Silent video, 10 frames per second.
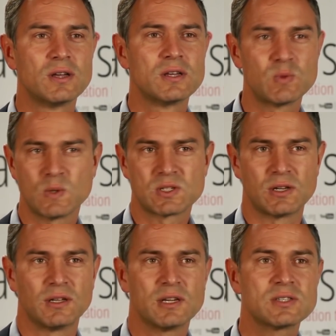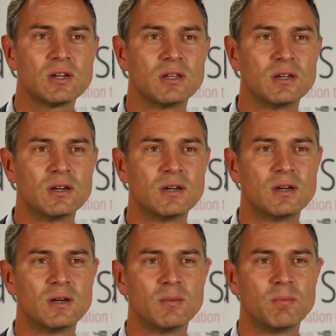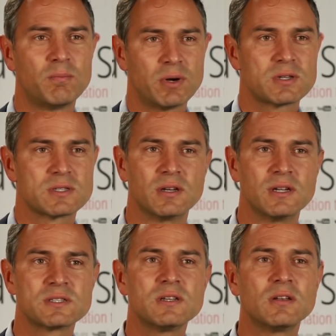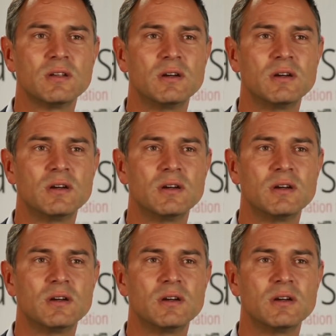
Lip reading: Switzerland has none. Pakistan has none.